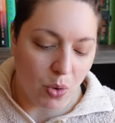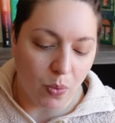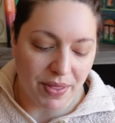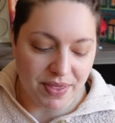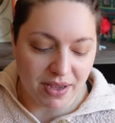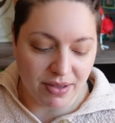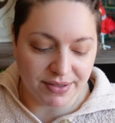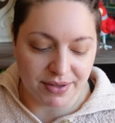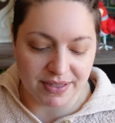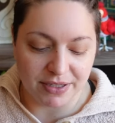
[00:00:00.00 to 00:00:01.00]
One thing
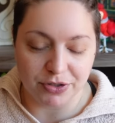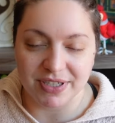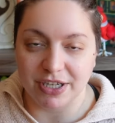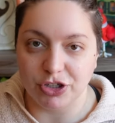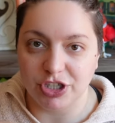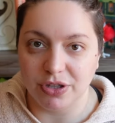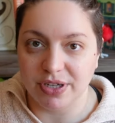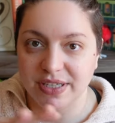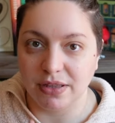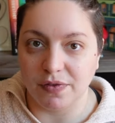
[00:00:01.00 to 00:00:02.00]
also that's interesting is she
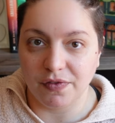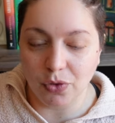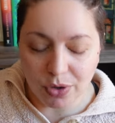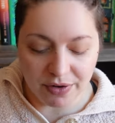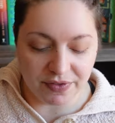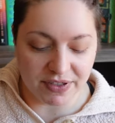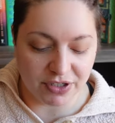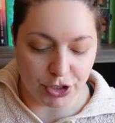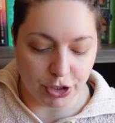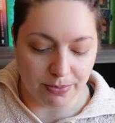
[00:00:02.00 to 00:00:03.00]
looks at the floor of this
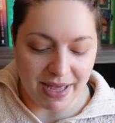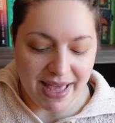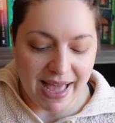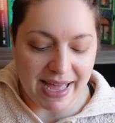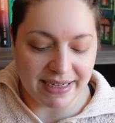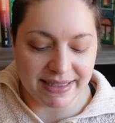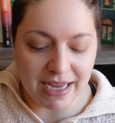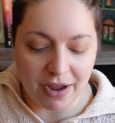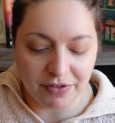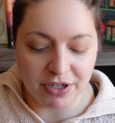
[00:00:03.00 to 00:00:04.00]
tomb and it's
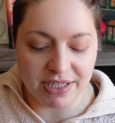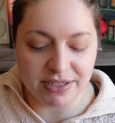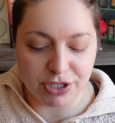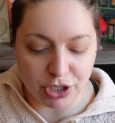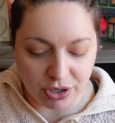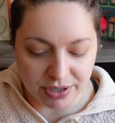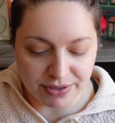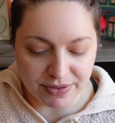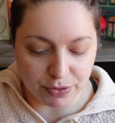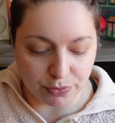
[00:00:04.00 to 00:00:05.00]
covered in
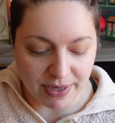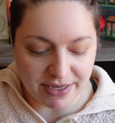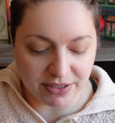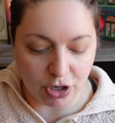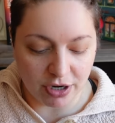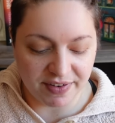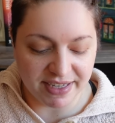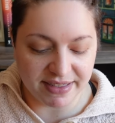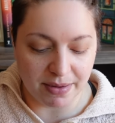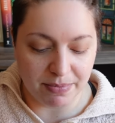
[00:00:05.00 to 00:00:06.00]
stars, raised
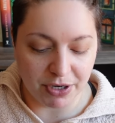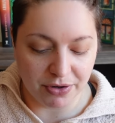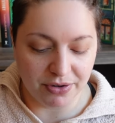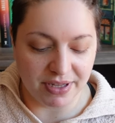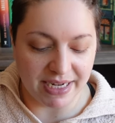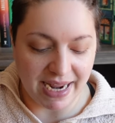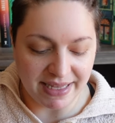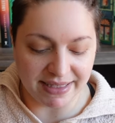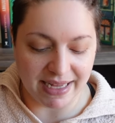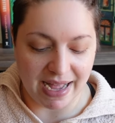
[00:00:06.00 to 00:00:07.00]
carvings that mirrored the
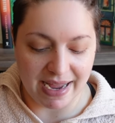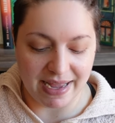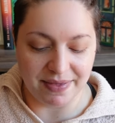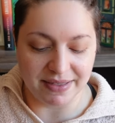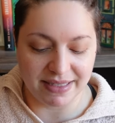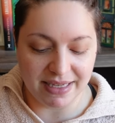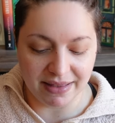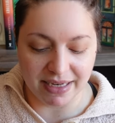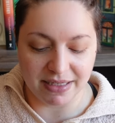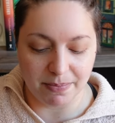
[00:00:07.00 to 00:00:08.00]
night sky and the
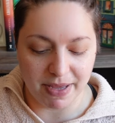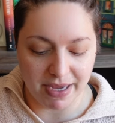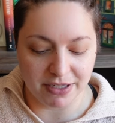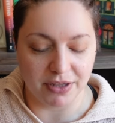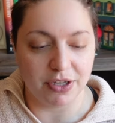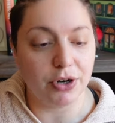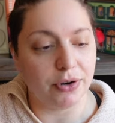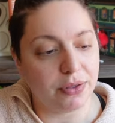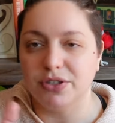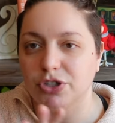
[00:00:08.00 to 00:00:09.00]
ceiling depicted the
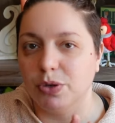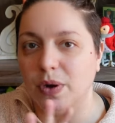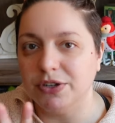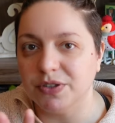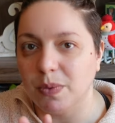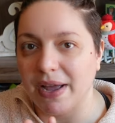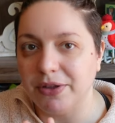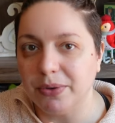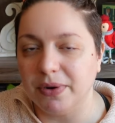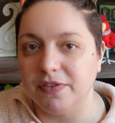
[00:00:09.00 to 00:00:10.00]
earth. So she wonders why
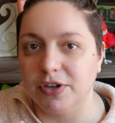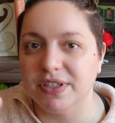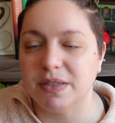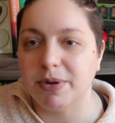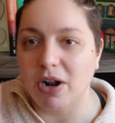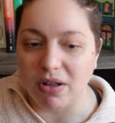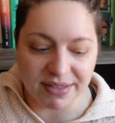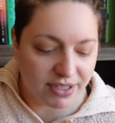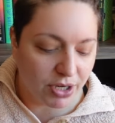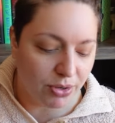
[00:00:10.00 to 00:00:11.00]
they're reversed, but
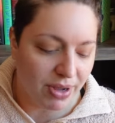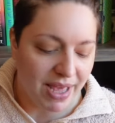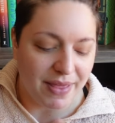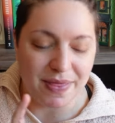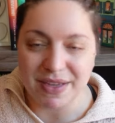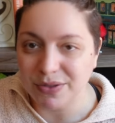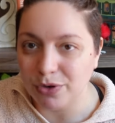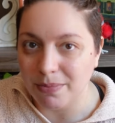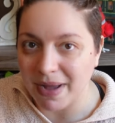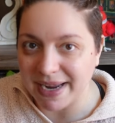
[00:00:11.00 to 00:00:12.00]
also this
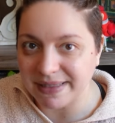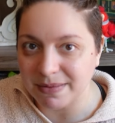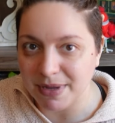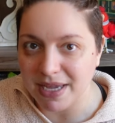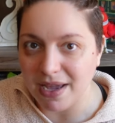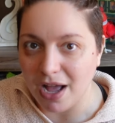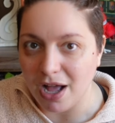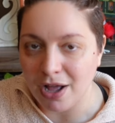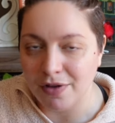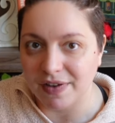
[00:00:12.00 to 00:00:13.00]
reminds me
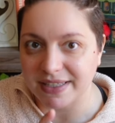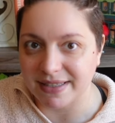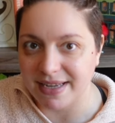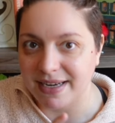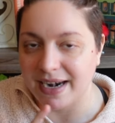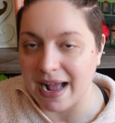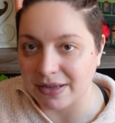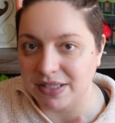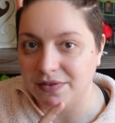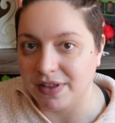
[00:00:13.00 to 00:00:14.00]
of a scene in
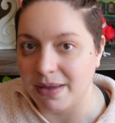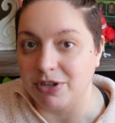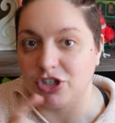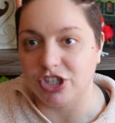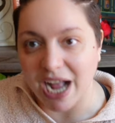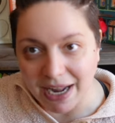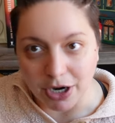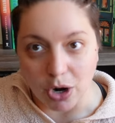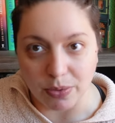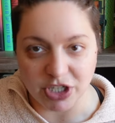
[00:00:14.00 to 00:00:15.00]
House of Flame and
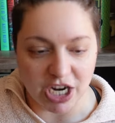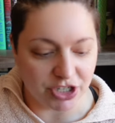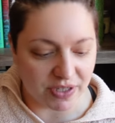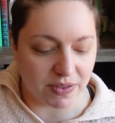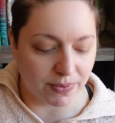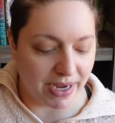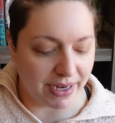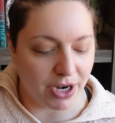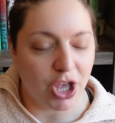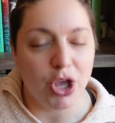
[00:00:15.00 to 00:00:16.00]
Shadow, which I just
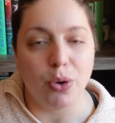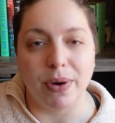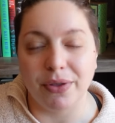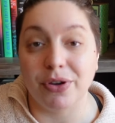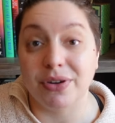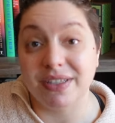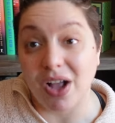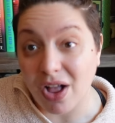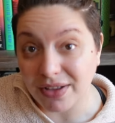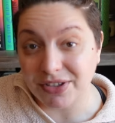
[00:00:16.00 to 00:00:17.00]
read, where there is
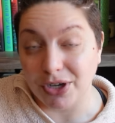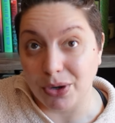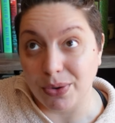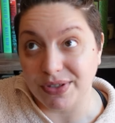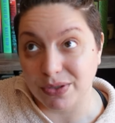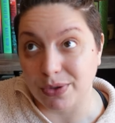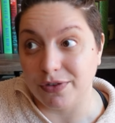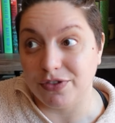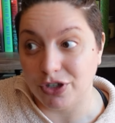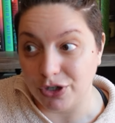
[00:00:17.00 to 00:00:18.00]
also a sort
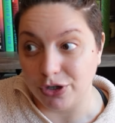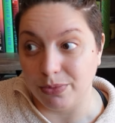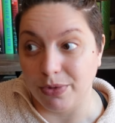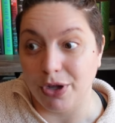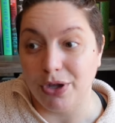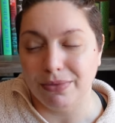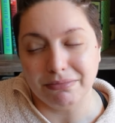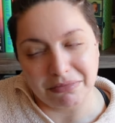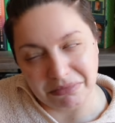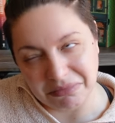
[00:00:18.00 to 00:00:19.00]
of tomb
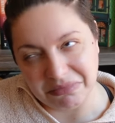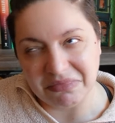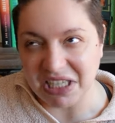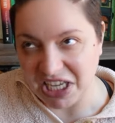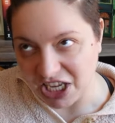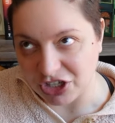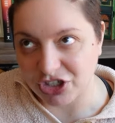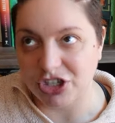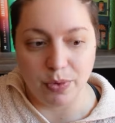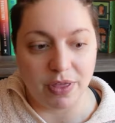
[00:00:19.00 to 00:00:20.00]

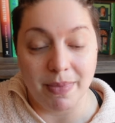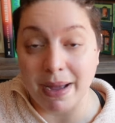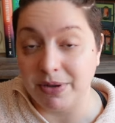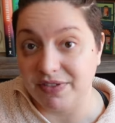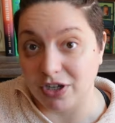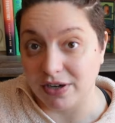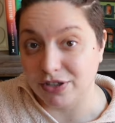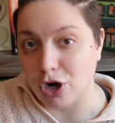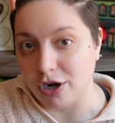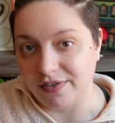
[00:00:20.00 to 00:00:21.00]
ish with a map of stars
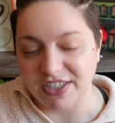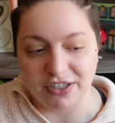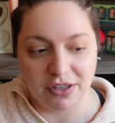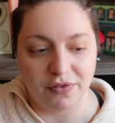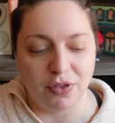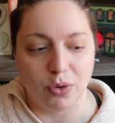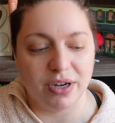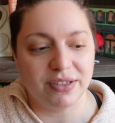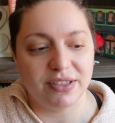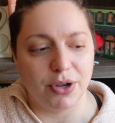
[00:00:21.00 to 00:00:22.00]
carved into the
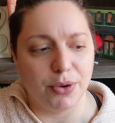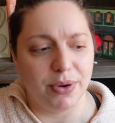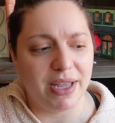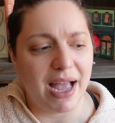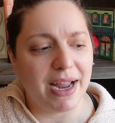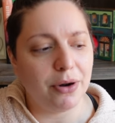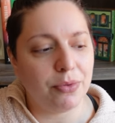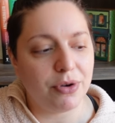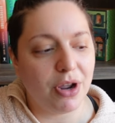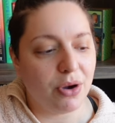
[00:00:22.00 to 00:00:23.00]
floor. So I
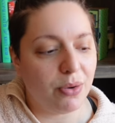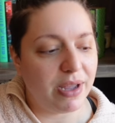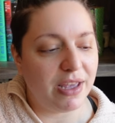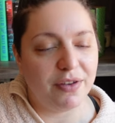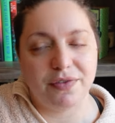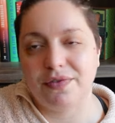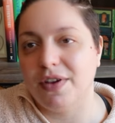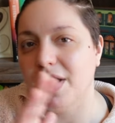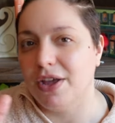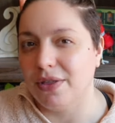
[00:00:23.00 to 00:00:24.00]
don't know if
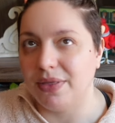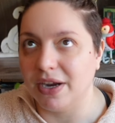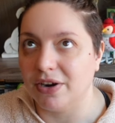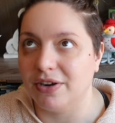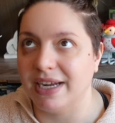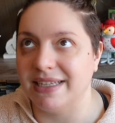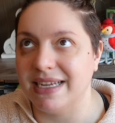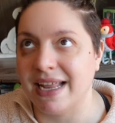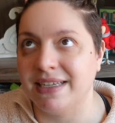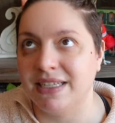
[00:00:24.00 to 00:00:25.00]
they're
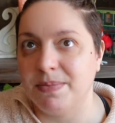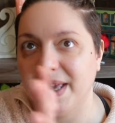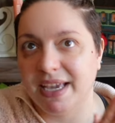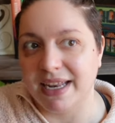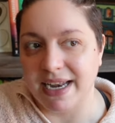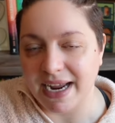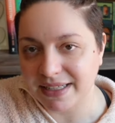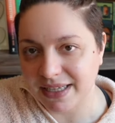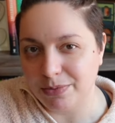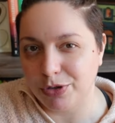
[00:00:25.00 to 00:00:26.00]
intended to be
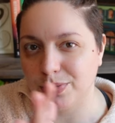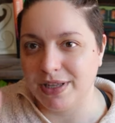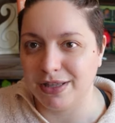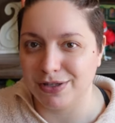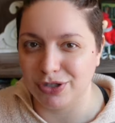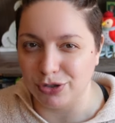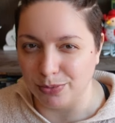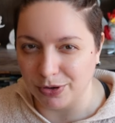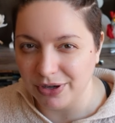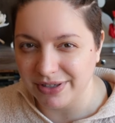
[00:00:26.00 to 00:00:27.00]
connected between these two
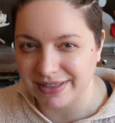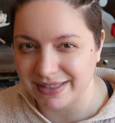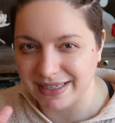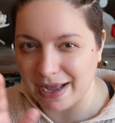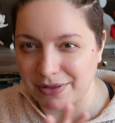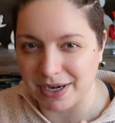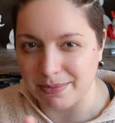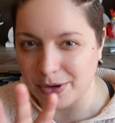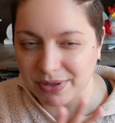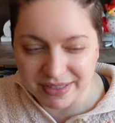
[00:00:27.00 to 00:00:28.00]
books now that
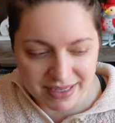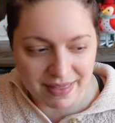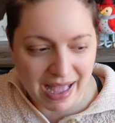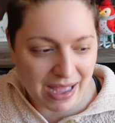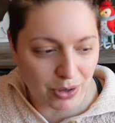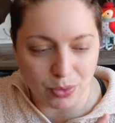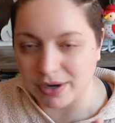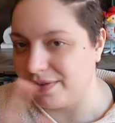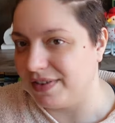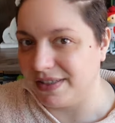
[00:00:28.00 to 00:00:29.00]
I'm noticing that
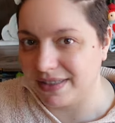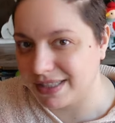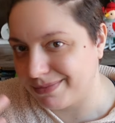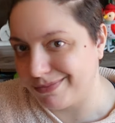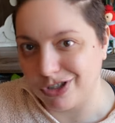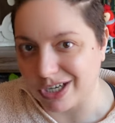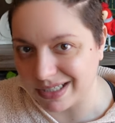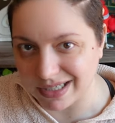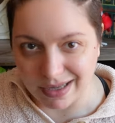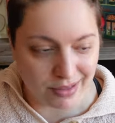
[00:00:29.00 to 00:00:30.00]
or if it's
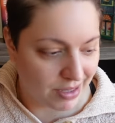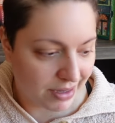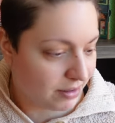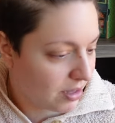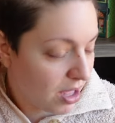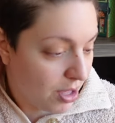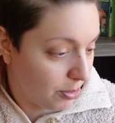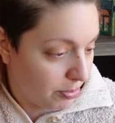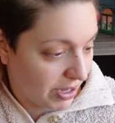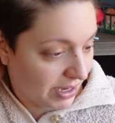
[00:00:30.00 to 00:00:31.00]
just a thing,
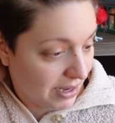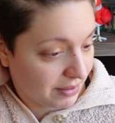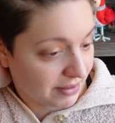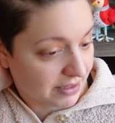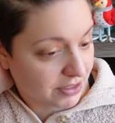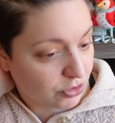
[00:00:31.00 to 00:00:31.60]
but I think that's